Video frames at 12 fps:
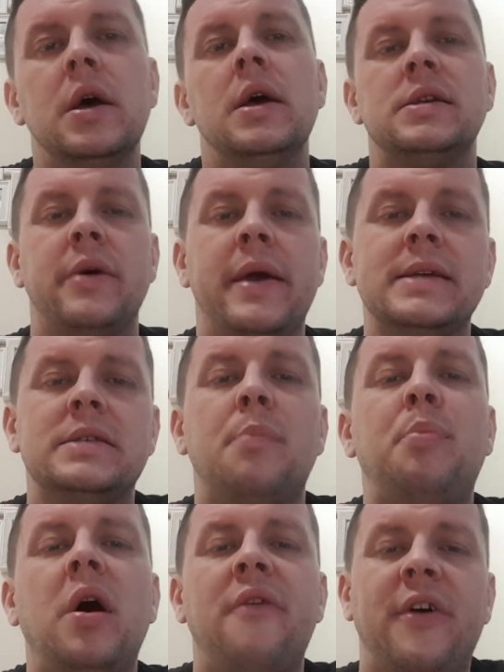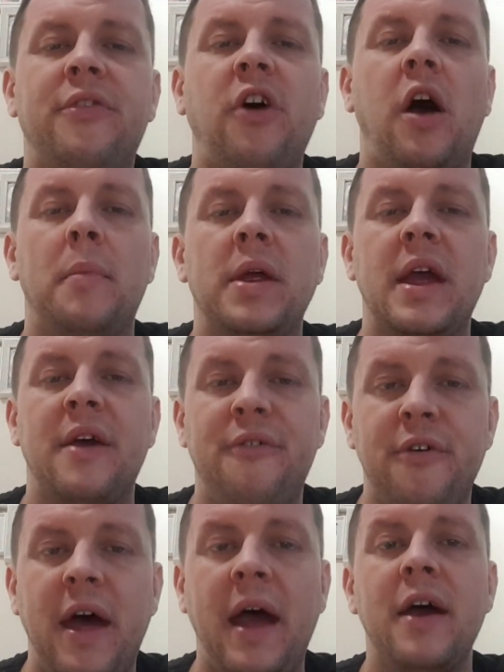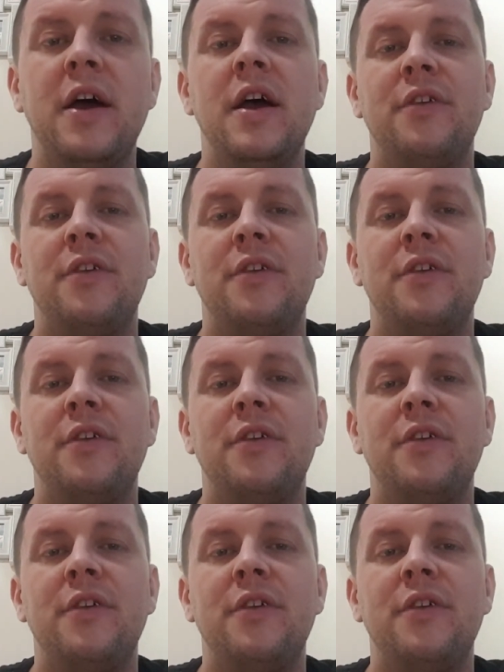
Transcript: so it is the perfect time of year for that.